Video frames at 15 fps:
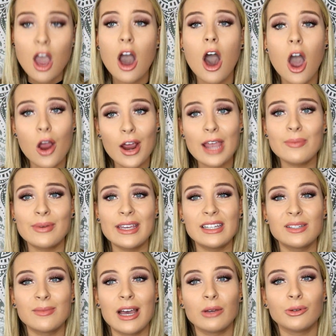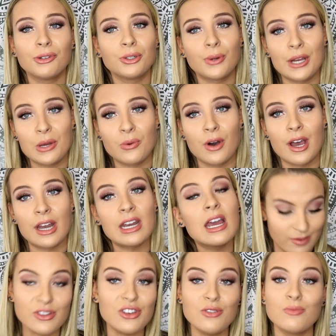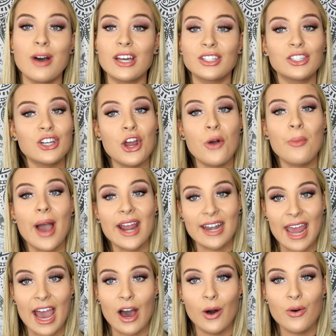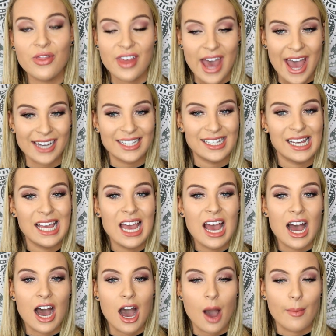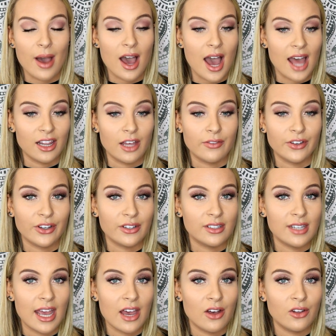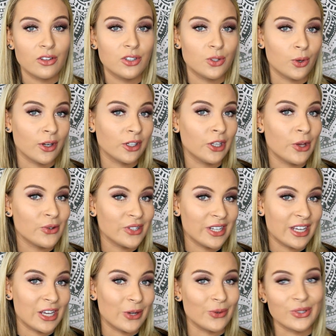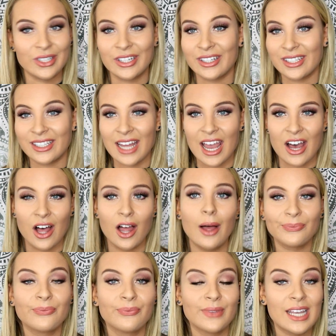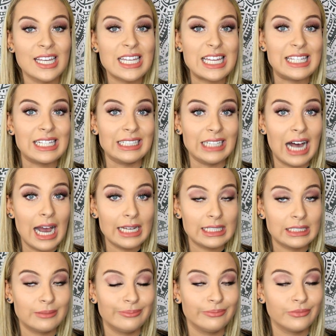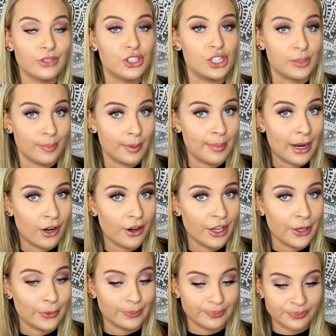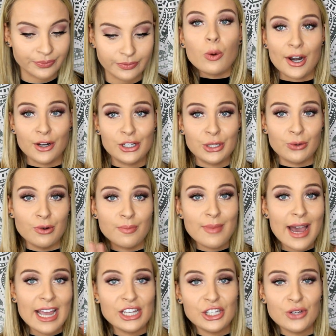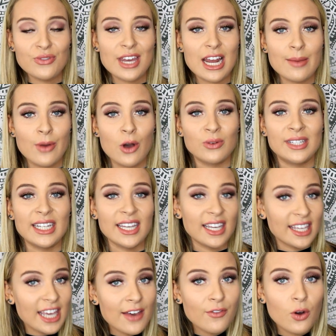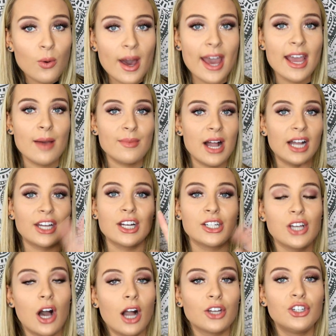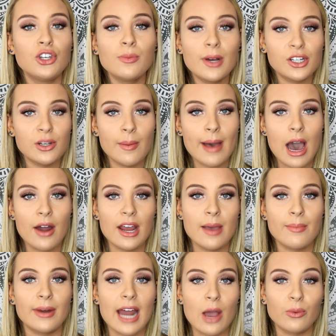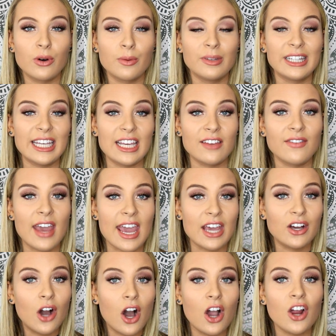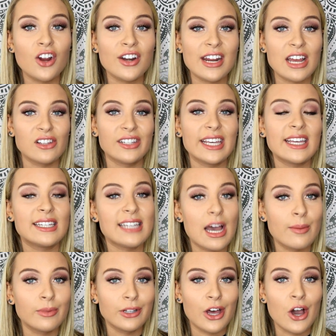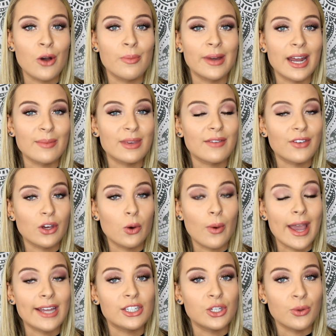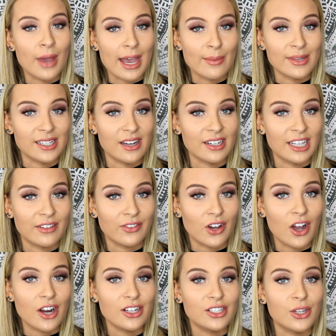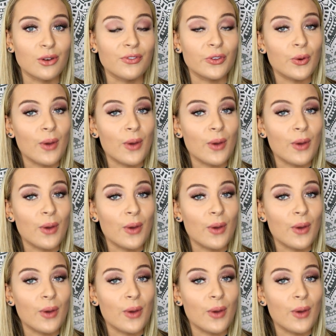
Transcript: R I P to my Rue twenty-one. You must know by now that um, I love a good sale. Store closing equals good sale. It's a lot. Just preparing you. Wanted to remind you that I'm hosting a giveaway. I'm not gonna talk too much about it, but I will leave a card and I'll link it down below, but I'm giving away two Amazon gift cards. So if